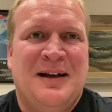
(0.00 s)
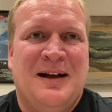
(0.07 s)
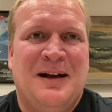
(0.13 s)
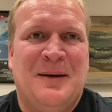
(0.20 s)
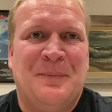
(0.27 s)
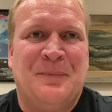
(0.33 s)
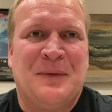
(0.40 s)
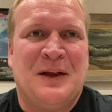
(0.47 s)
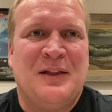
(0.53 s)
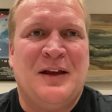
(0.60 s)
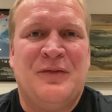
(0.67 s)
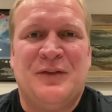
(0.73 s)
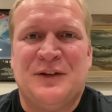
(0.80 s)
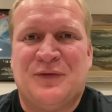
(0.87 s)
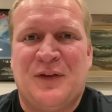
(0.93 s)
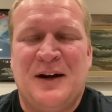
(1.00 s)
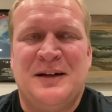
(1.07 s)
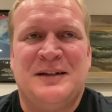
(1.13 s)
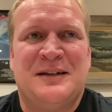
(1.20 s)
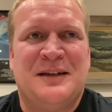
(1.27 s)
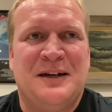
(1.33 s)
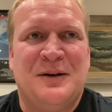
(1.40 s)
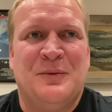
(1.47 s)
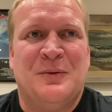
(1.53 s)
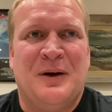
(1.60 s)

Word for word: um, a lot of his friends didn't